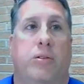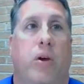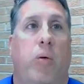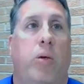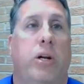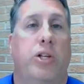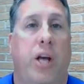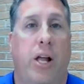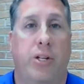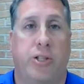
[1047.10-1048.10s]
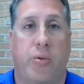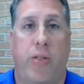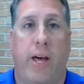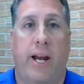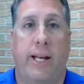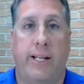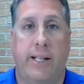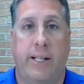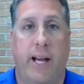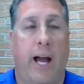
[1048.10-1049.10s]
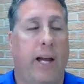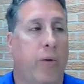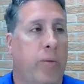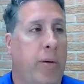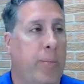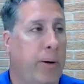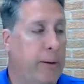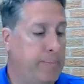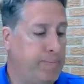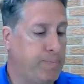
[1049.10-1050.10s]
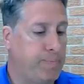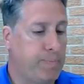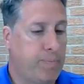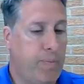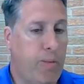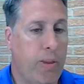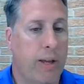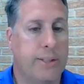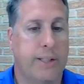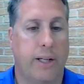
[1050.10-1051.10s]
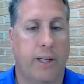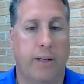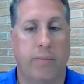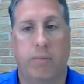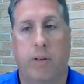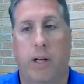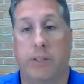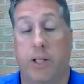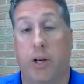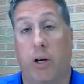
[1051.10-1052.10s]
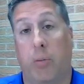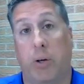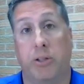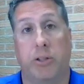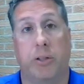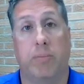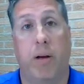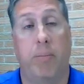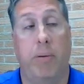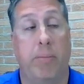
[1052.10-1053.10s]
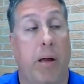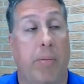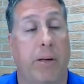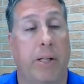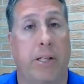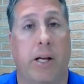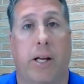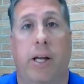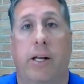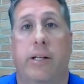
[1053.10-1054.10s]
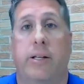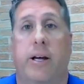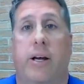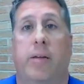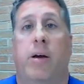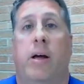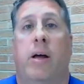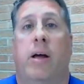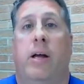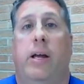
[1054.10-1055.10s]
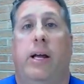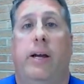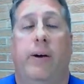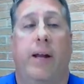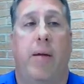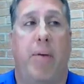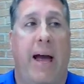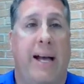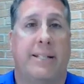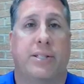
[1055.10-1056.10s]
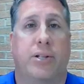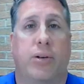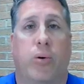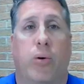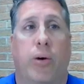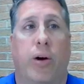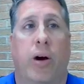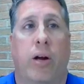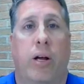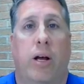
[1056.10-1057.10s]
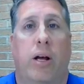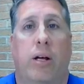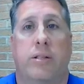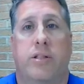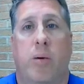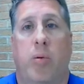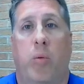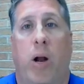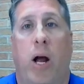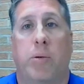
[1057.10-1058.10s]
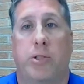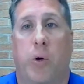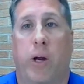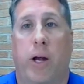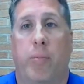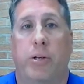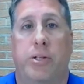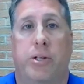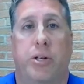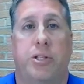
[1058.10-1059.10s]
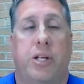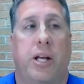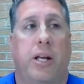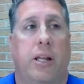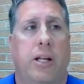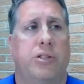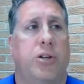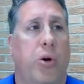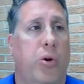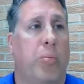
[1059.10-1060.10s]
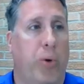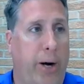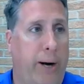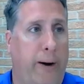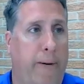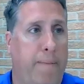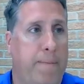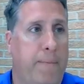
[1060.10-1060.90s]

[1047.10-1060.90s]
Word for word: so I wanted to challenge us with that idea today. I can remember as a as a younger person, might be might have been a kid at the time, hearing a pastor or uh, someone when I was growing up in church say, "Let's go to prayer."